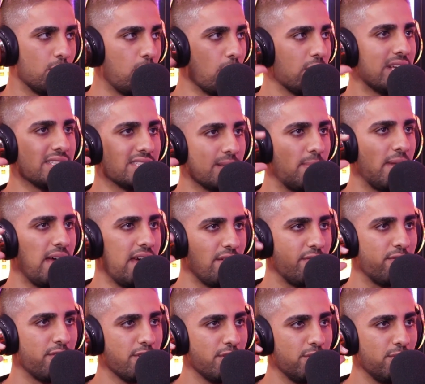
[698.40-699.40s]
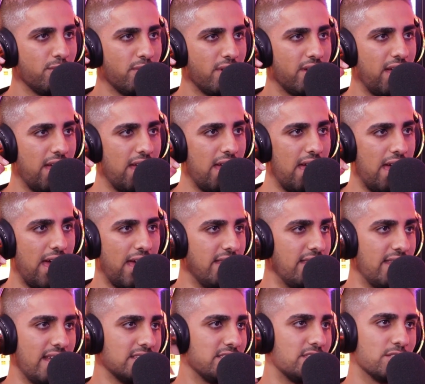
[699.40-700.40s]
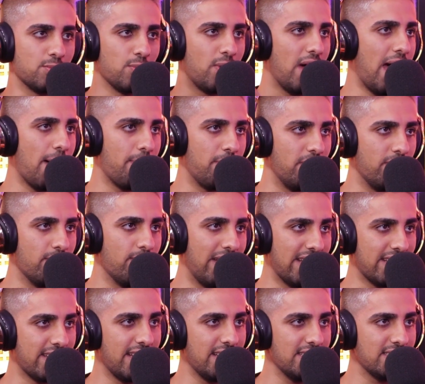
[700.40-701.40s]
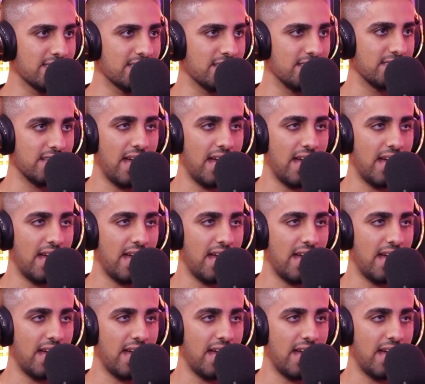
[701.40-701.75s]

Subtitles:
God has a plan for you. And that's just what happened in my case.